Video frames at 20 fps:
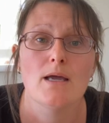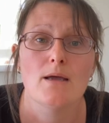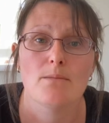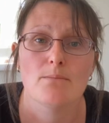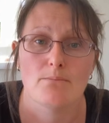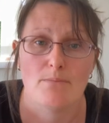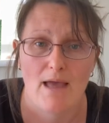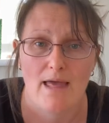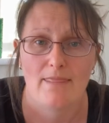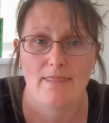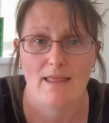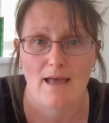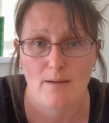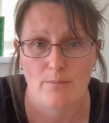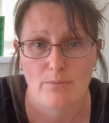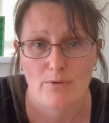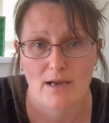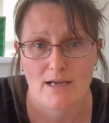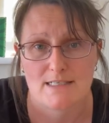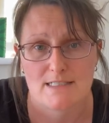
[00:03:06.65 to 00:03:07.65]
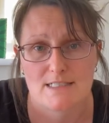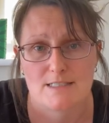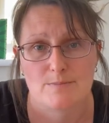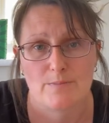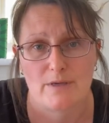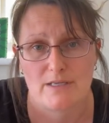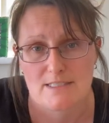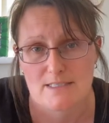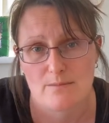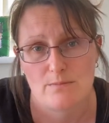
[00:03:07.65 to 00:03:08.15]
met that practice by
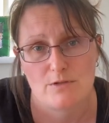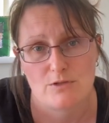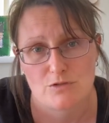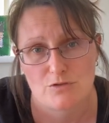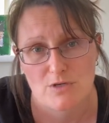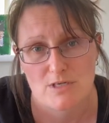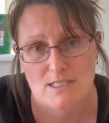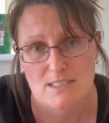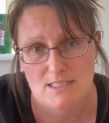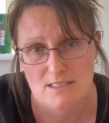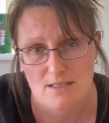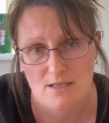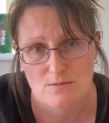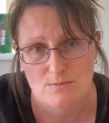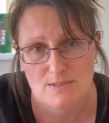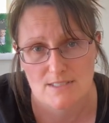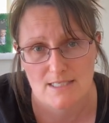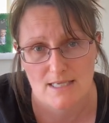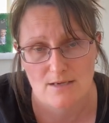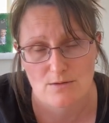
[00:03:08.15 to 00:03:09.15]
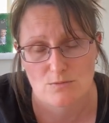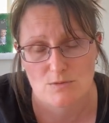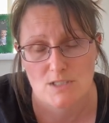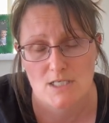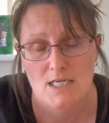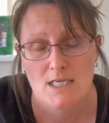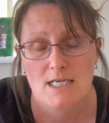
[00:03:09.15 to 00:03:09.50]
demonstrating those skills.